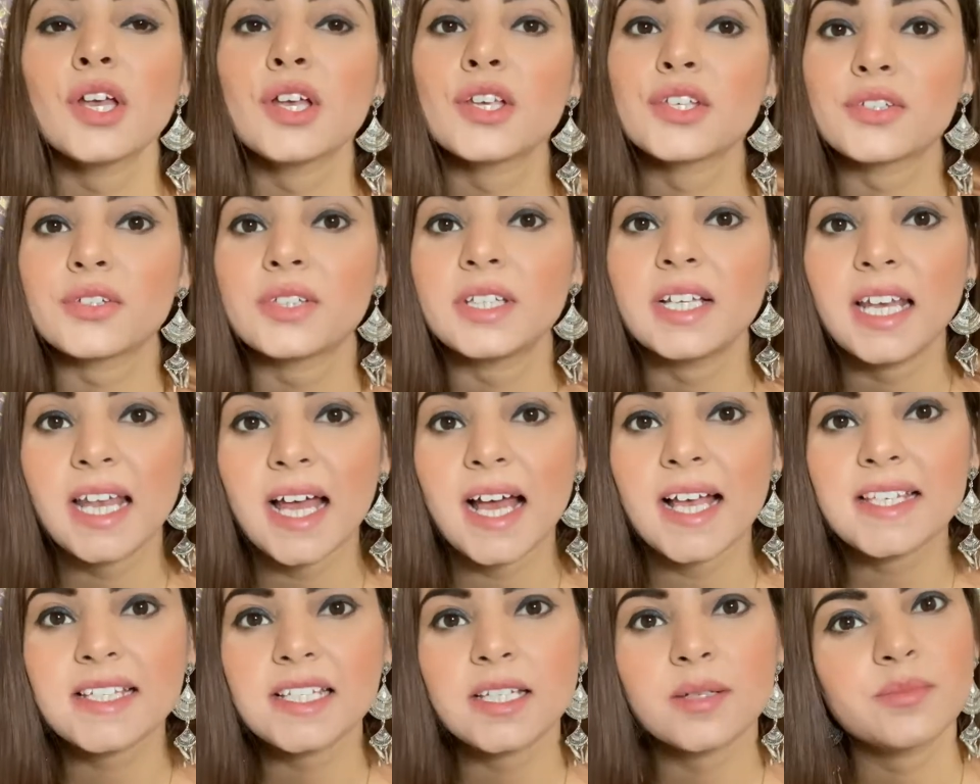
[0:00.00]
So the
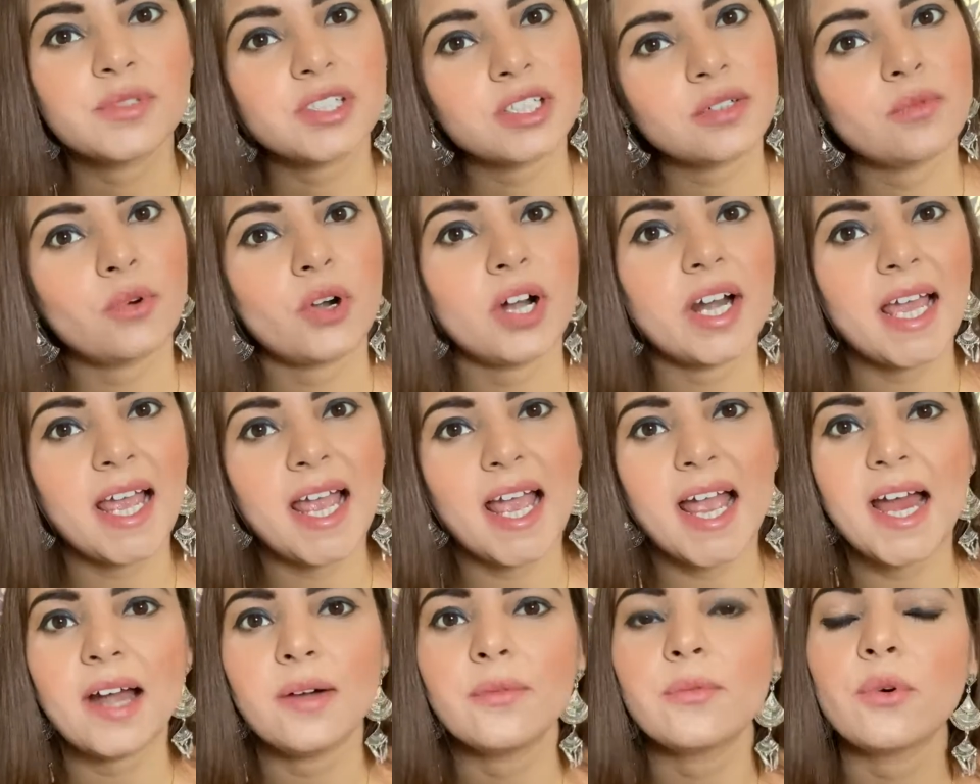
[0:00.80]
last lipstick what I
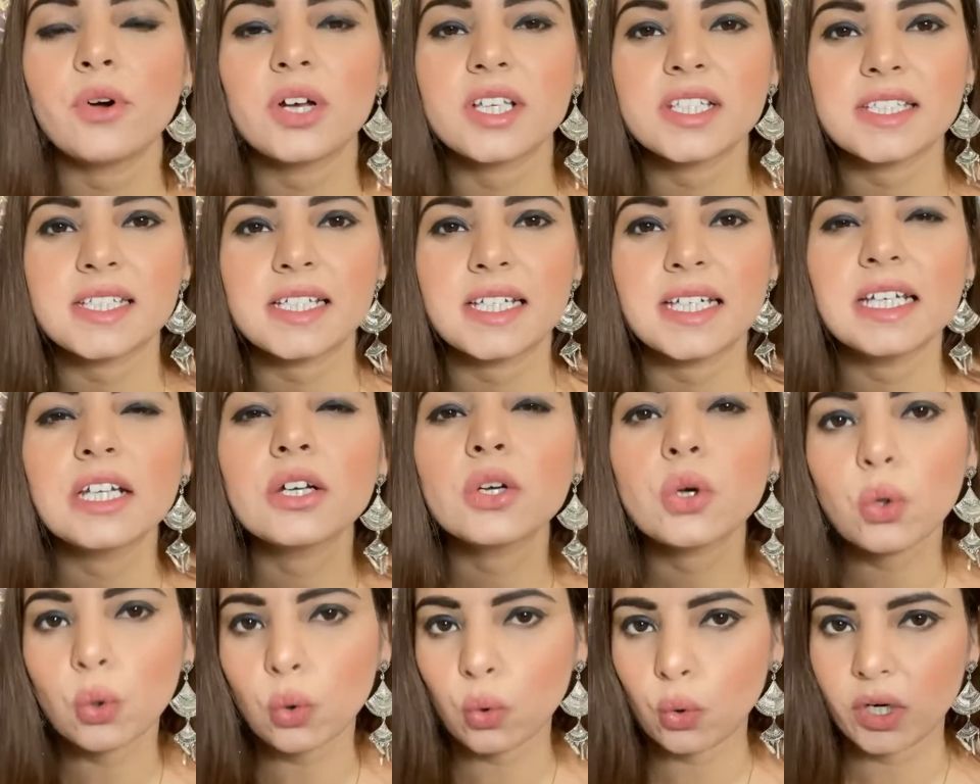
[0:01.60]
had was
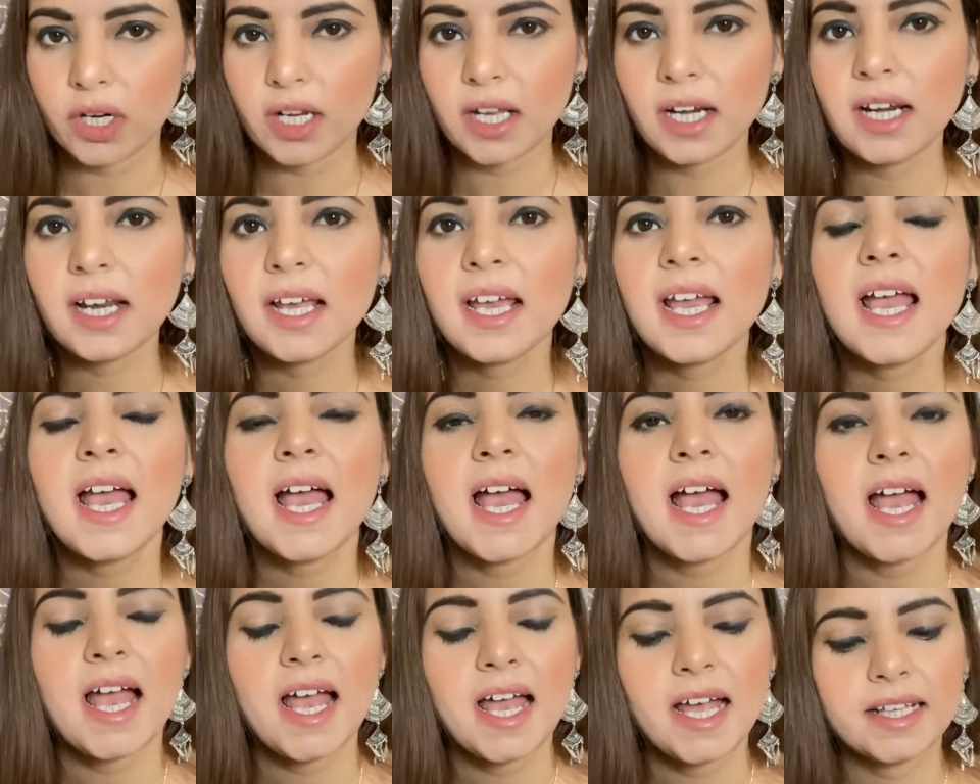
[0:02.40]
in coral,
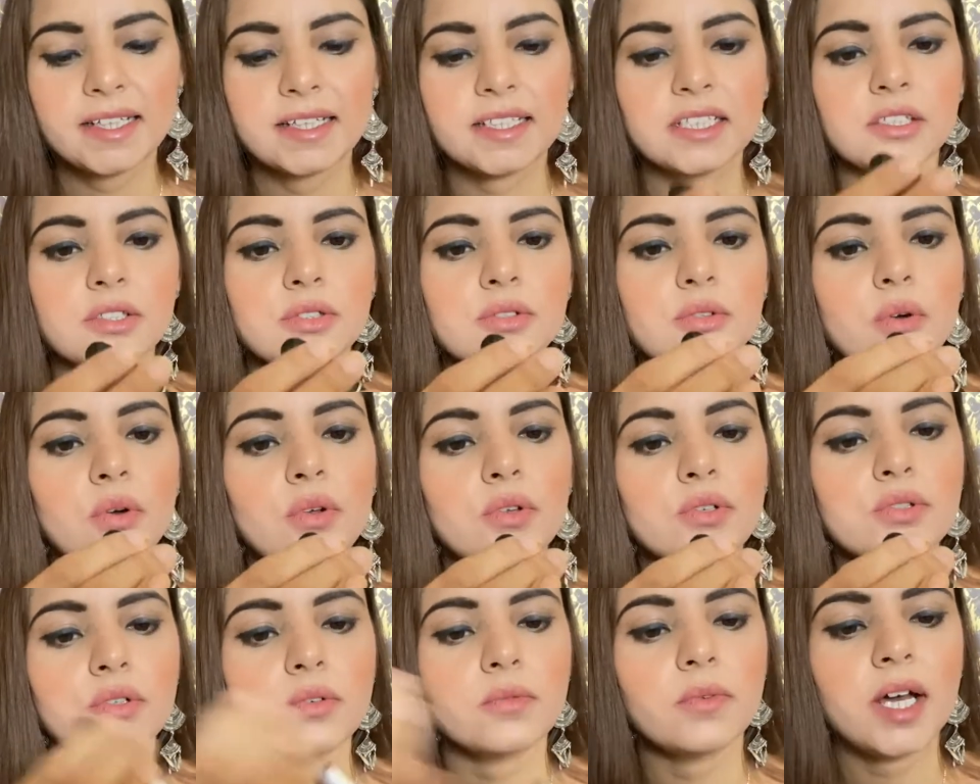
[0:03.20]
and this is
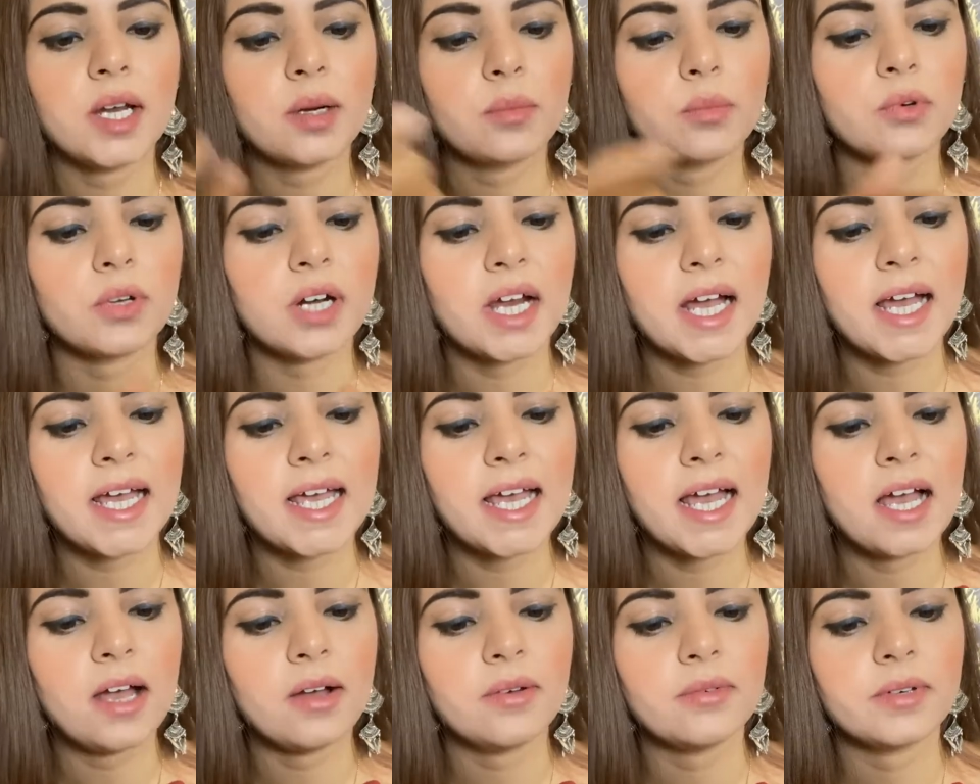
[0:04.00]
also one more I
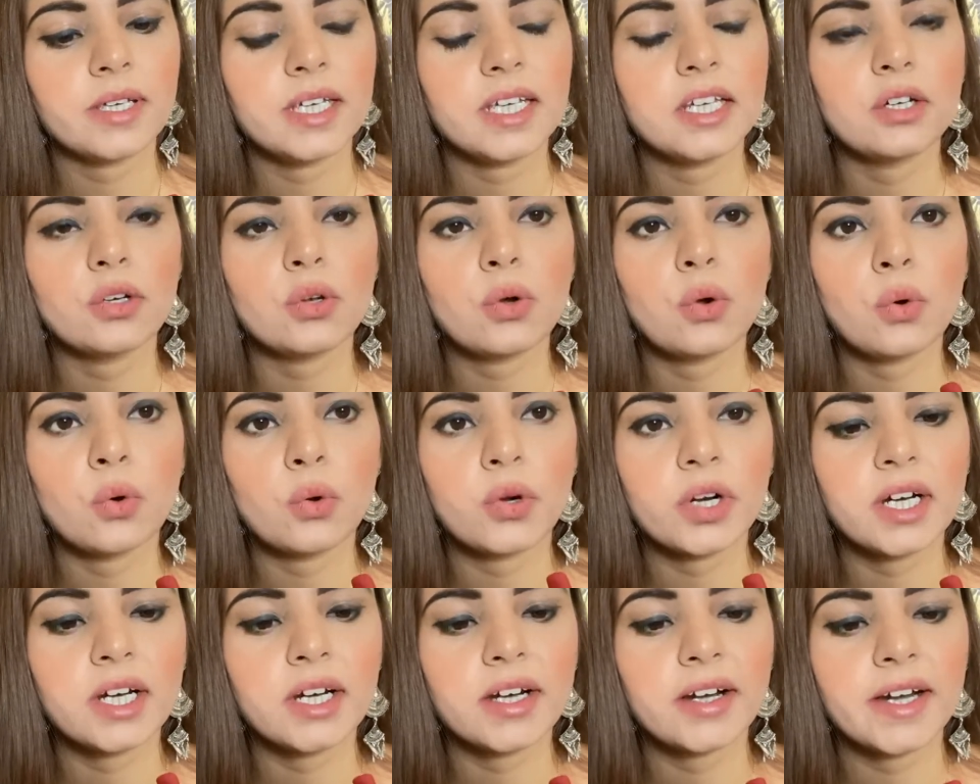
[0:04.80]
have in
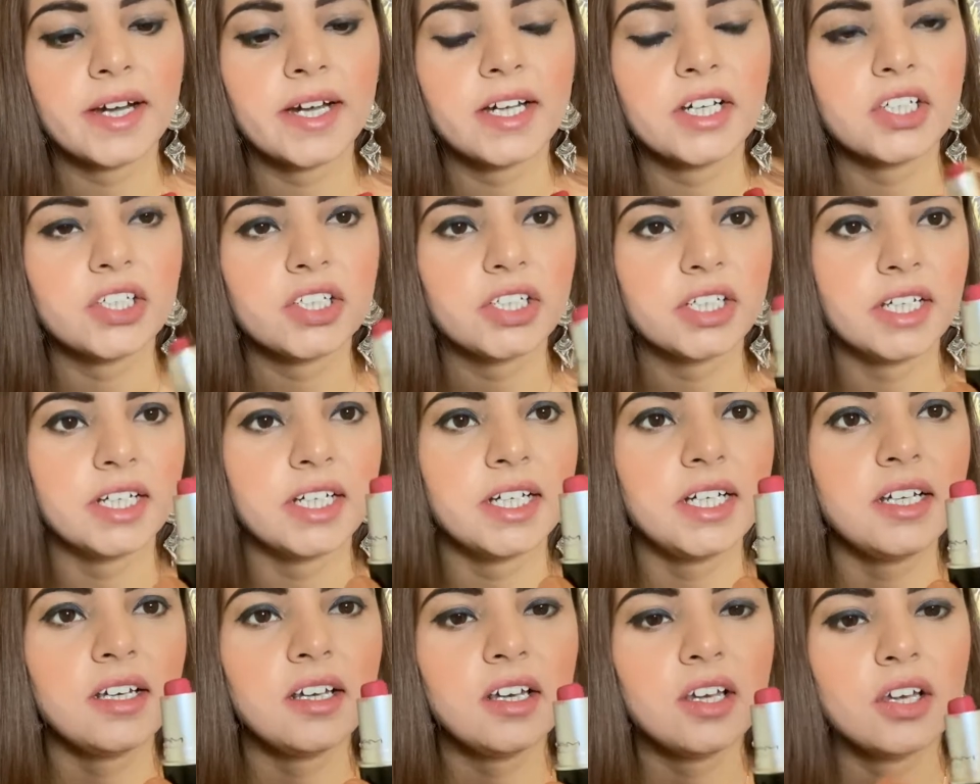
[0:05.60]
coral red
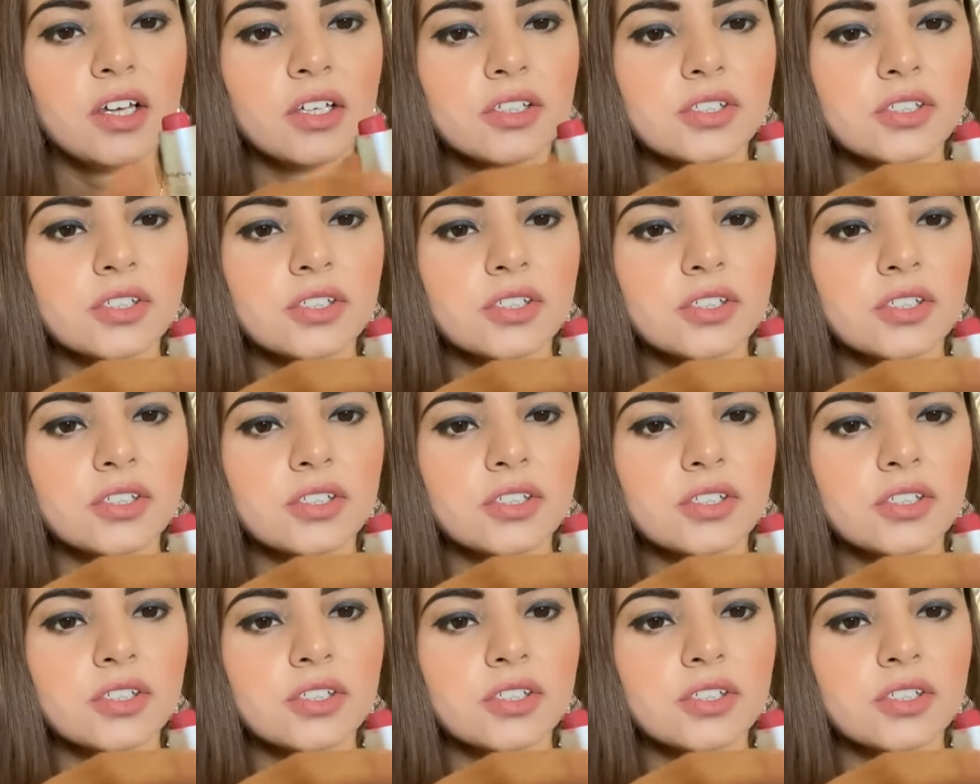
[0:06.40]
shade.